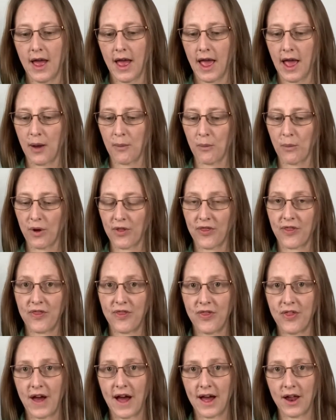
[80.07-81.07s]
And what
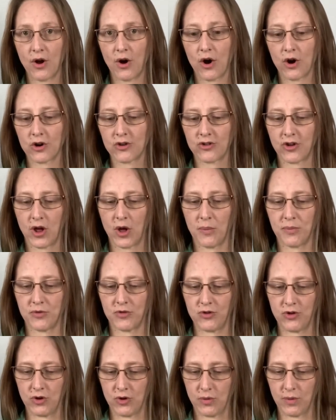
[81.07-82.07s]
that arch helps
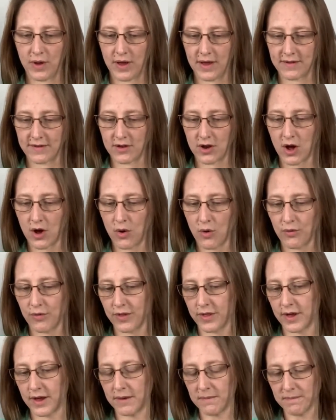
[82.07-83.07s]
do is not
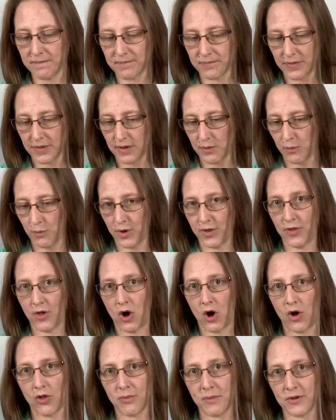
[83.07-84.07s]
only when
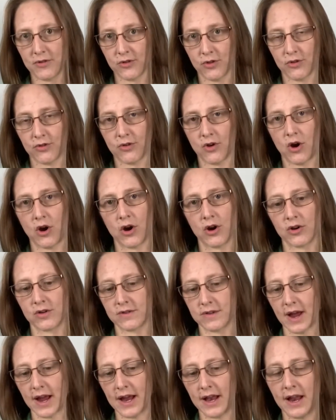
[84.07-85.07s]
all the muscles are
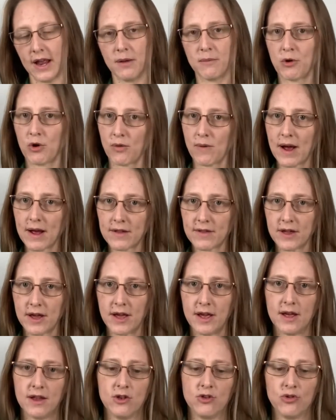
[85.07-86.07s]
tightening
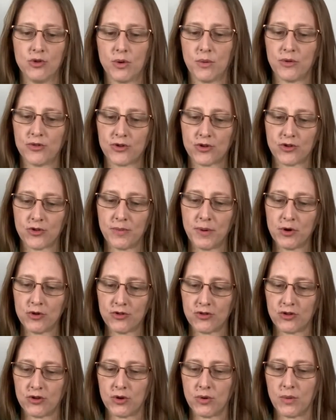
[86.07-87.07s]
correctly and doing what they're
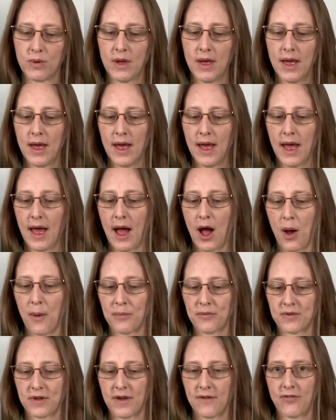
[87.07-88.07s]
supposed to,
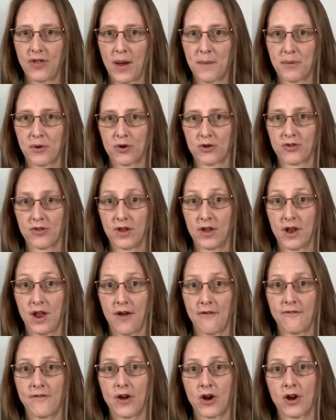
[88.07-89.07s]
helps give that person
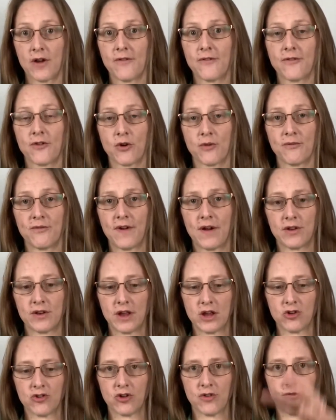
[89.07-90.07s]
a very firm
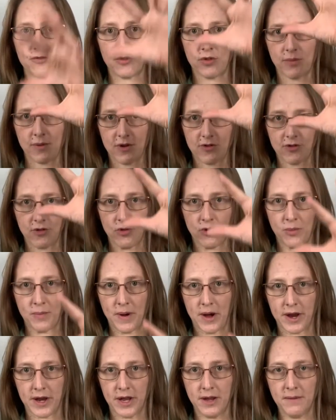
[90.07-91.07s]
foundation for the rest of their
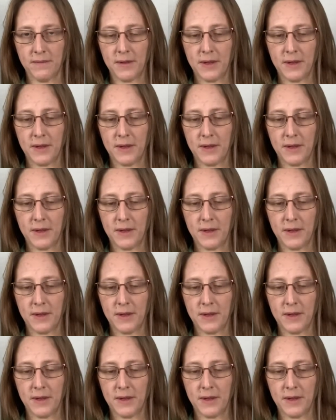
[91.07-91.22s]
body.